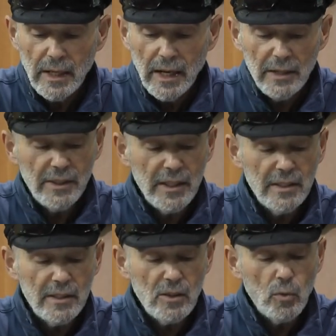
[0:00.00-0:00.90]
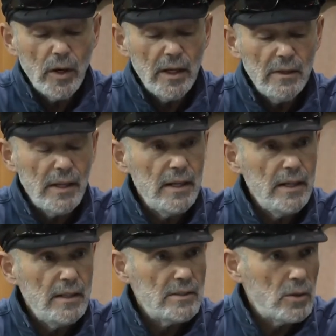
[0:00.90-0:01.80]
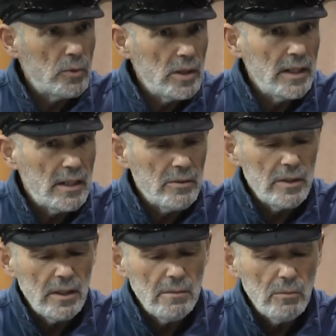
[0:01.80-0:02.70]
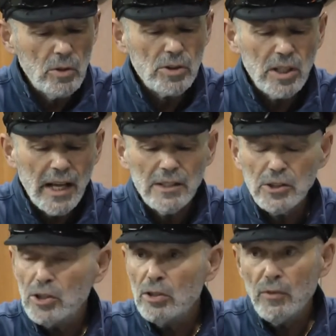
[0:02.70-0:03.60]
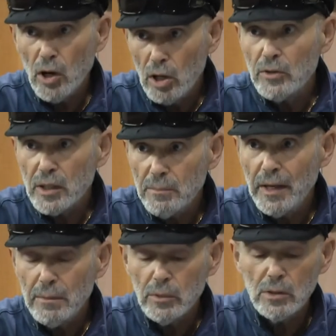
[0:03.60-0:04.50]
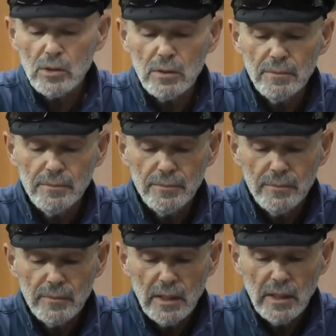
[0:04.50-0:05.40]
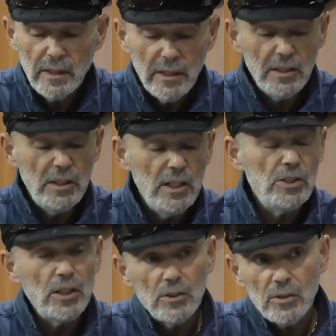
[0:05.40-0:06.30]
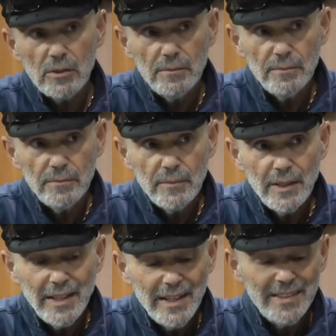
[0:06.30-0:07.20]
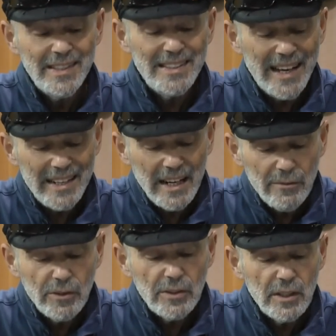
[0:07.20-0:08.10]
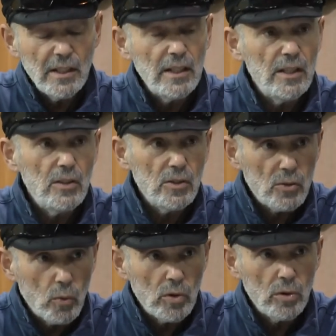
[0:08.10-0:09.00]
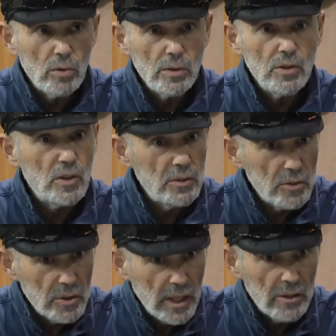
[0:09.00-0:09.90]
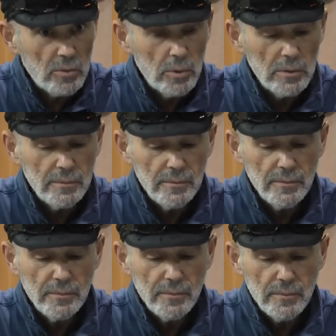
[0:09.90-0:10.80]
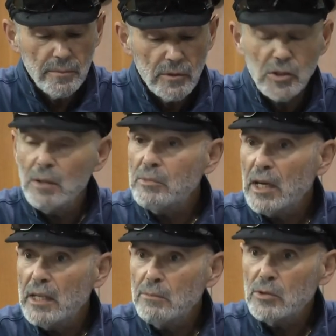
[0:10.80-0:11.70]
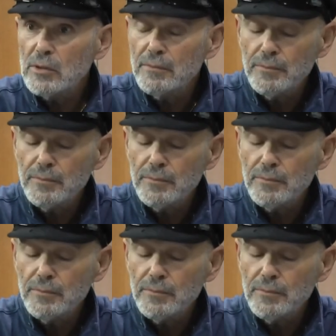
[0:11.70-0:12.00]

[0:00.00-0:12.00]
I think that in a way these are really are the most logical of all the commandments. They teach us that not everything in this world is understandable. Sometimes